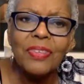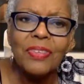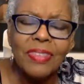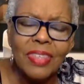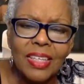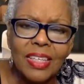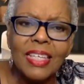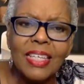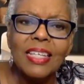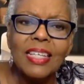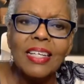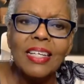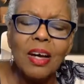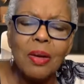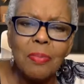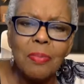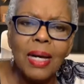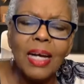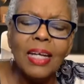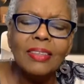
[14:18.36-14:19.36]
thing
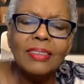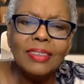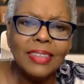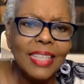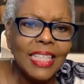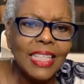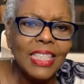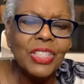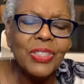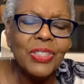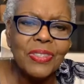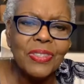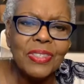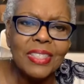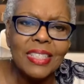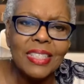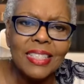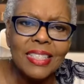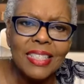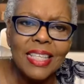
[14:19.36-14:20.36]
about
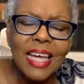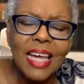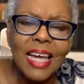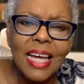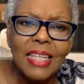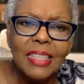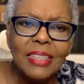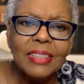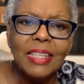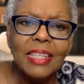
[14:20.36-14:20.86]
teachers is that